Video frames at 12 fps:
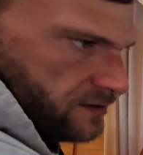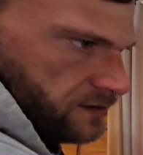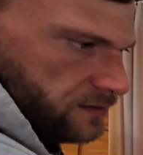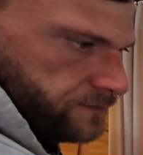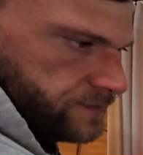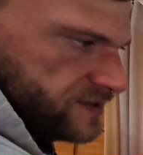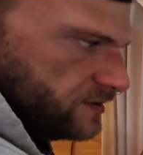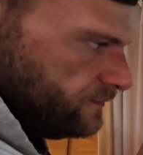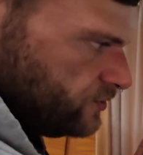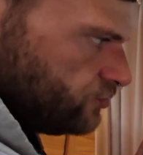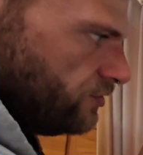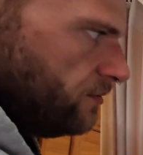the silver
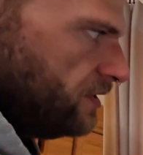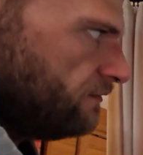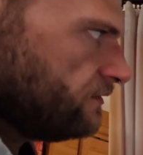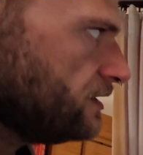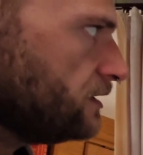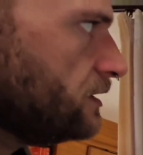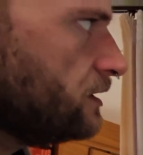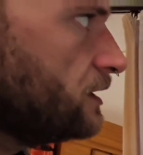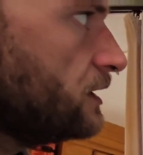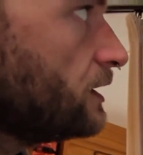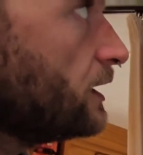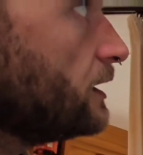trim and everything.
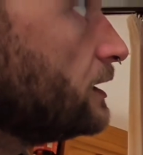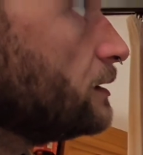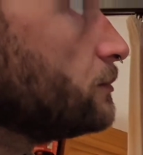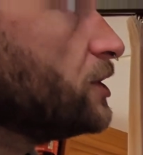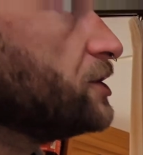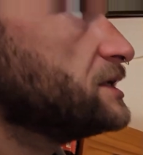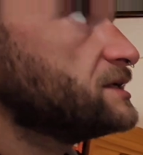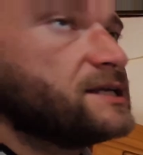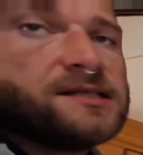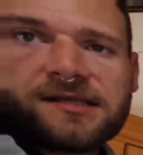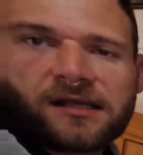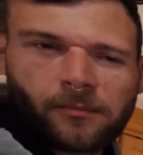And it
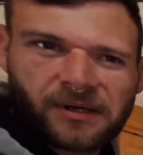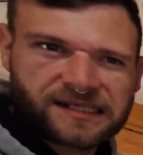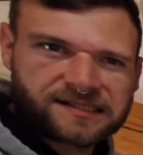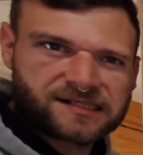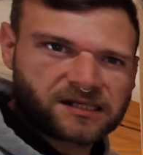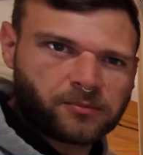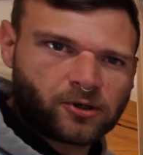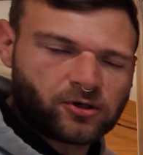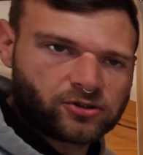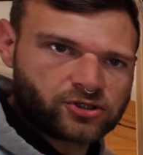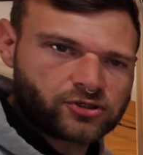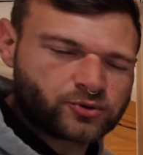is like a plastic
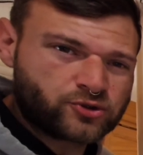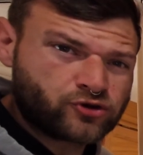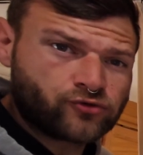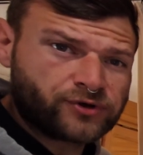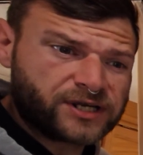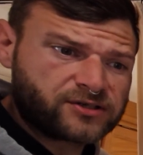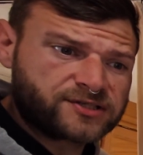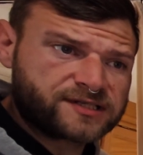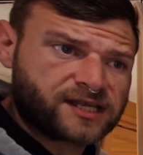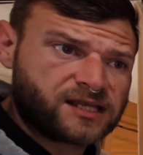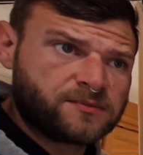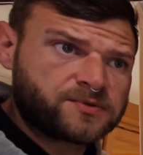board, so it's great because it
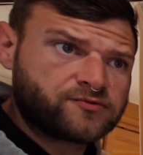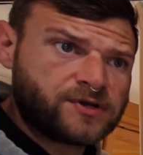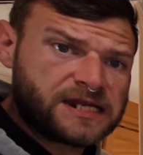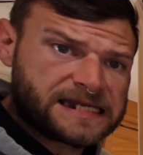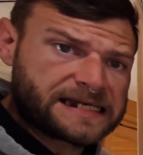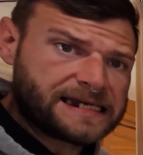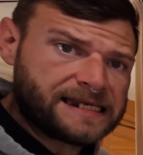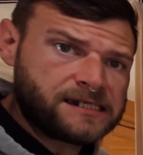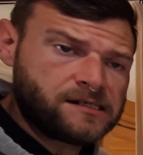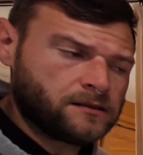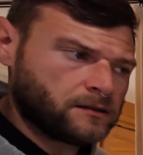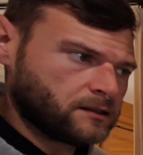keeps really
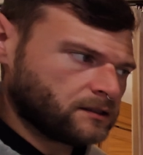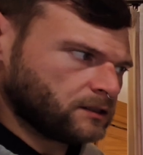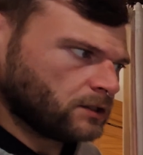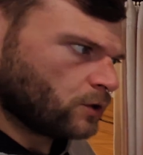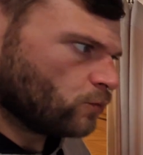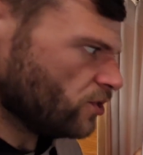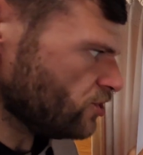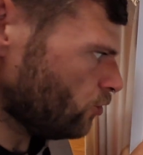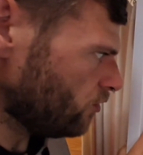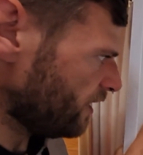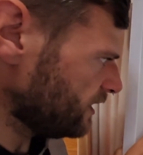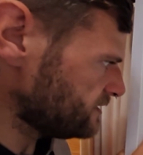clean. We
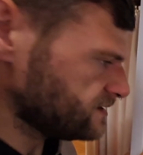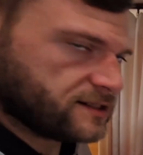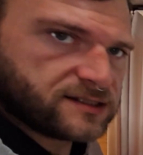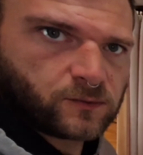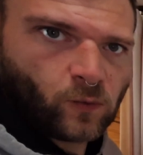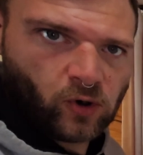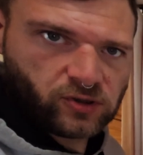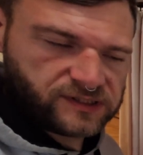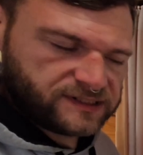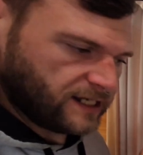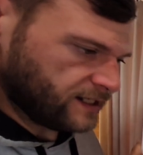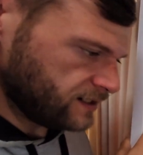know that it's nice and
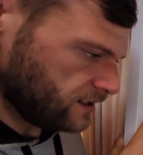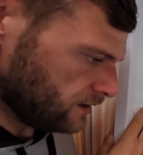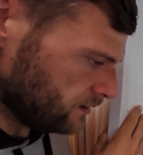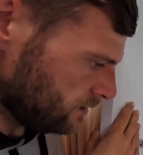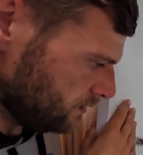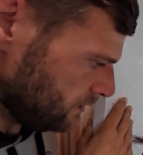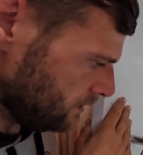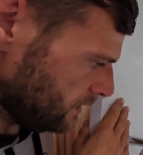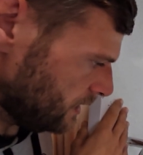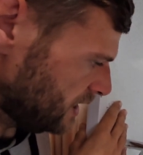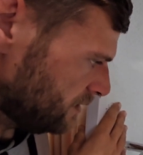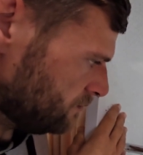watertight.
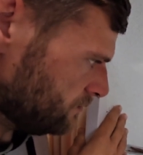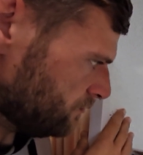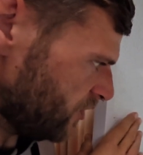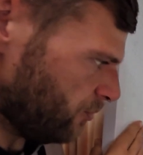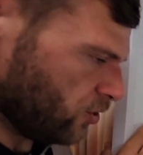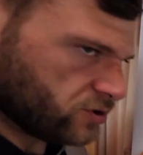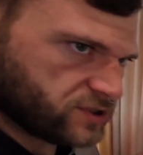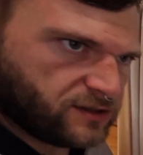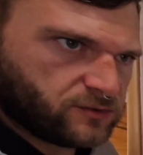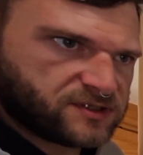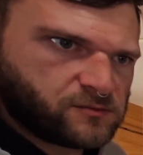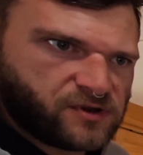The boarding that
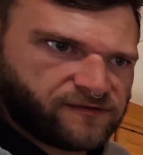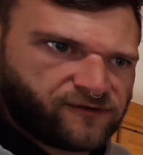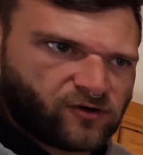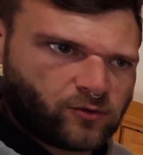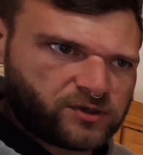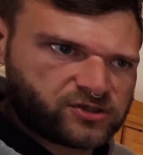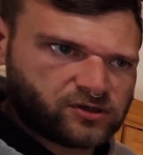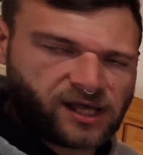was in before we took